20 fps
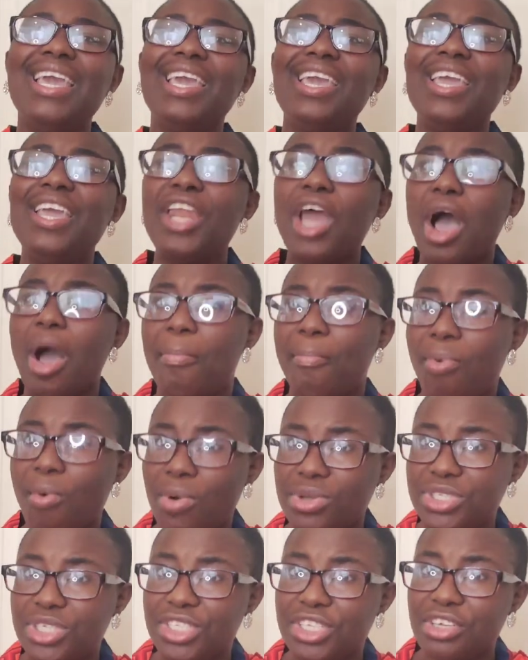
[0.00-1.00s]
in a
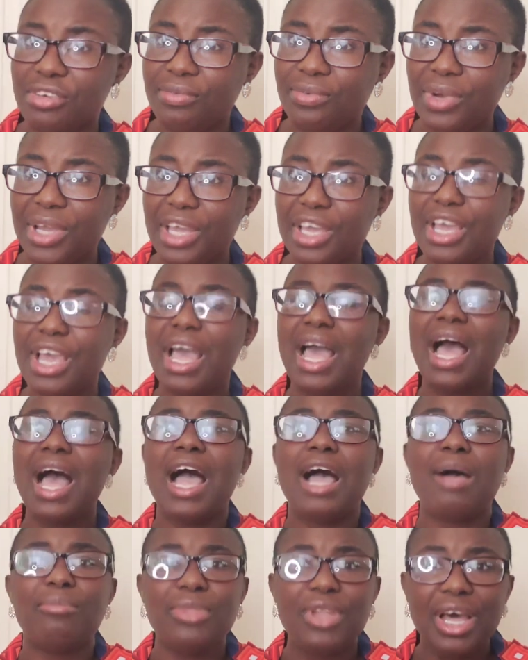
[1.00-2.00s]
positive way.
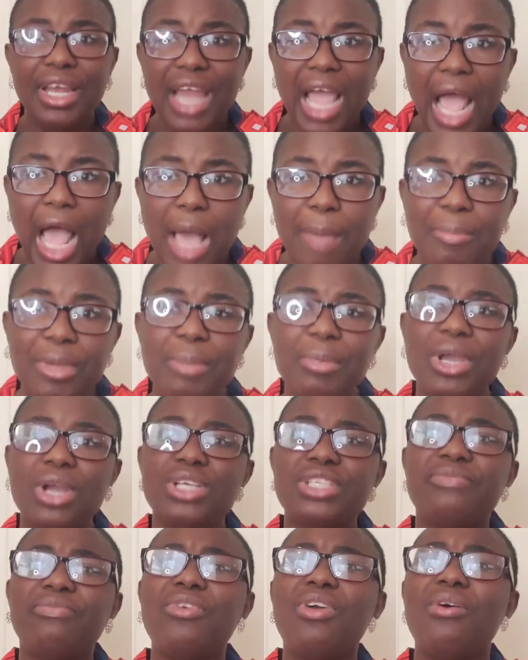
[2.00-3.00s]
I'm not happy
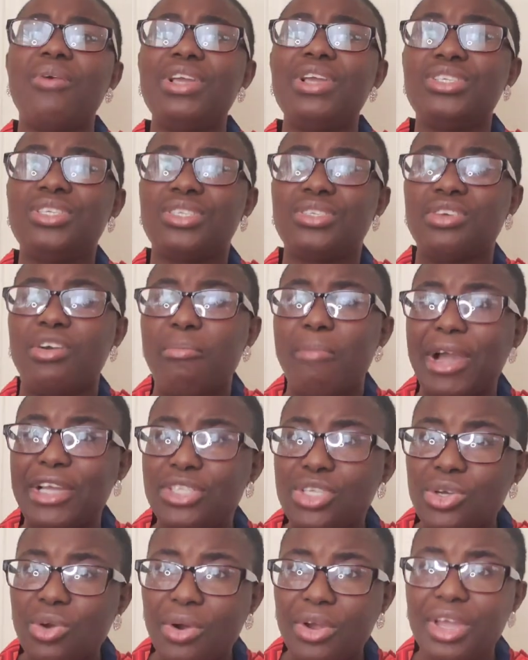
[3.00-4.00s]
because Florence took
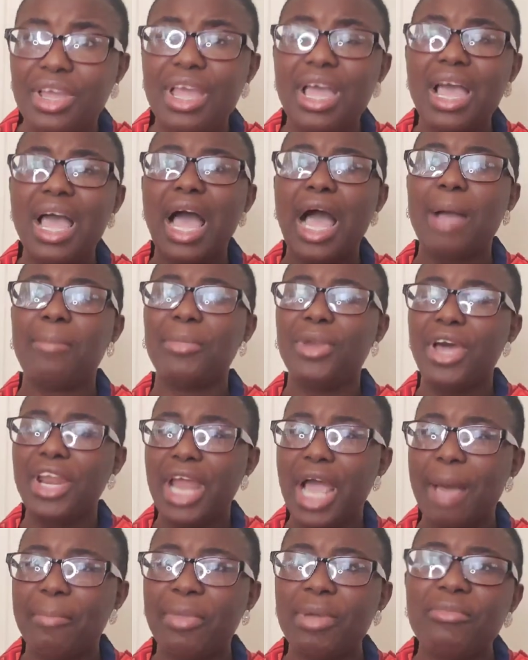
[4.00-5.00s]
my toy. I'm
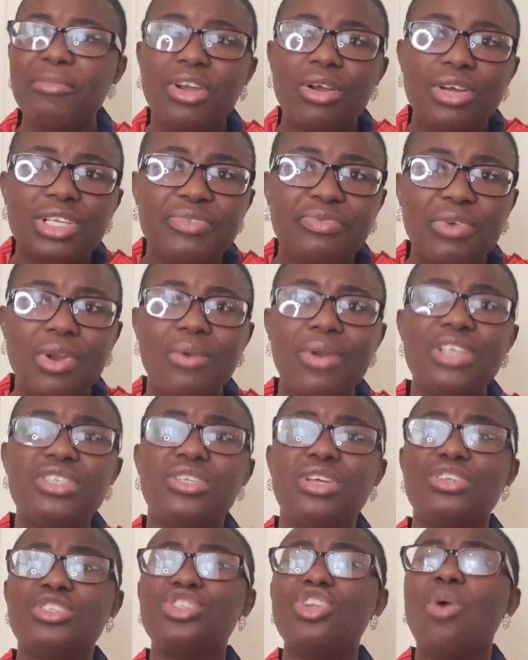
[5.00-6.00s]
not happy because
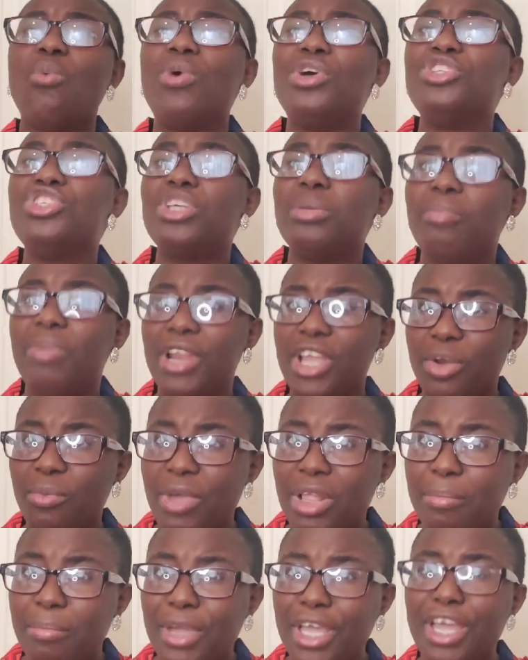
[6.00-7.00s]
Florence does not want to play
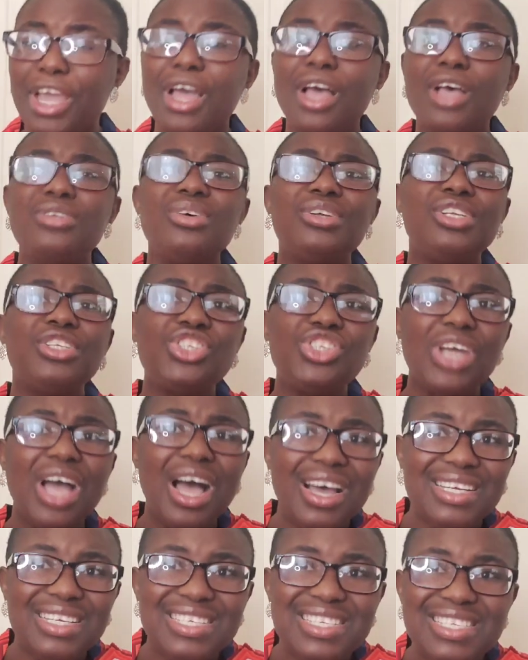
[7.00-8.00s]
with me. So the
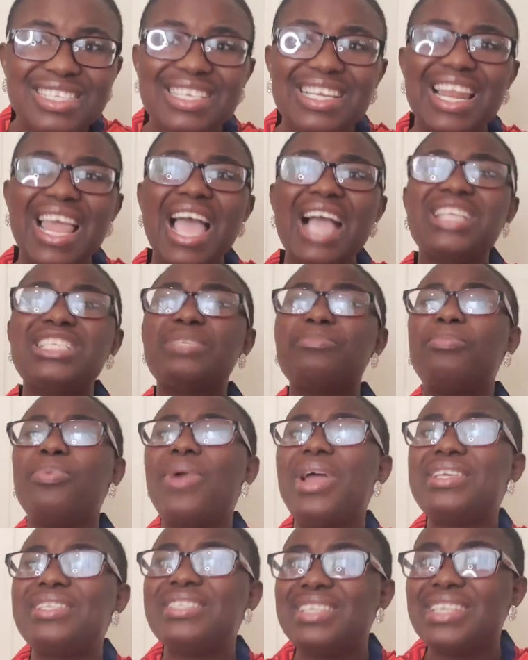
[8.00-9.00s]
child is still
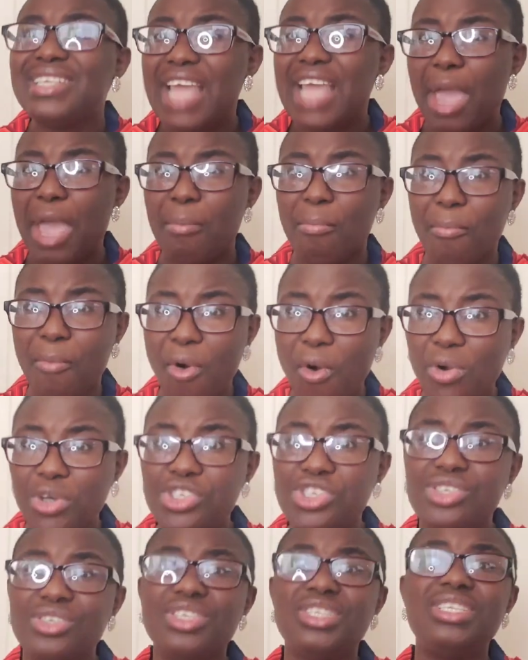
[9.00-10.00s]
expressing their
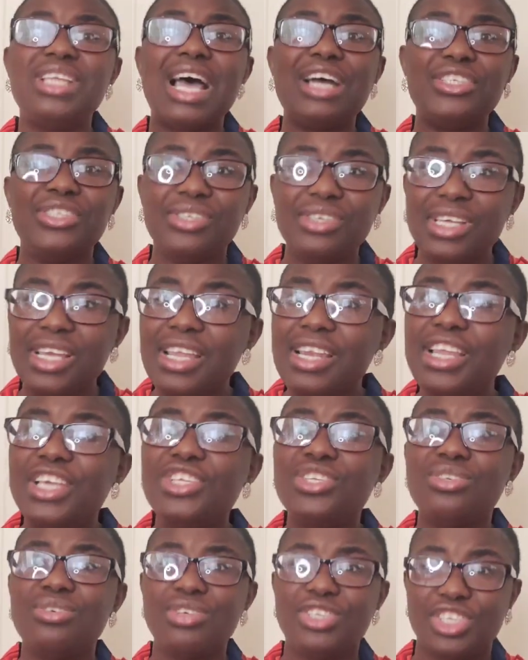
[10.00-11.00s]
emotions. They are doing
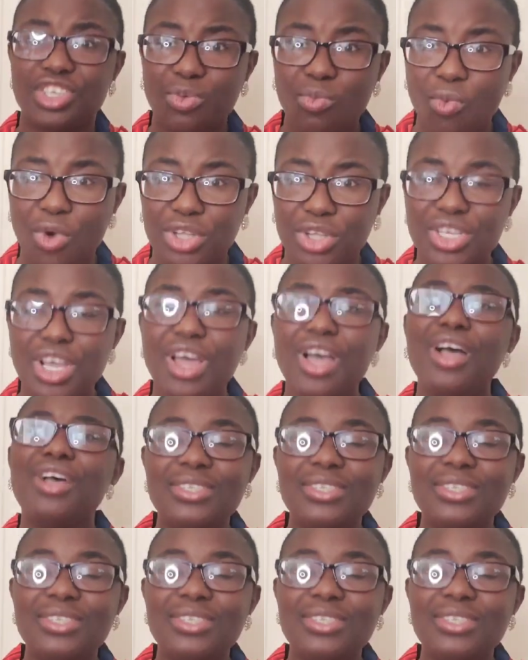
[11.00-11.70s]
this using what?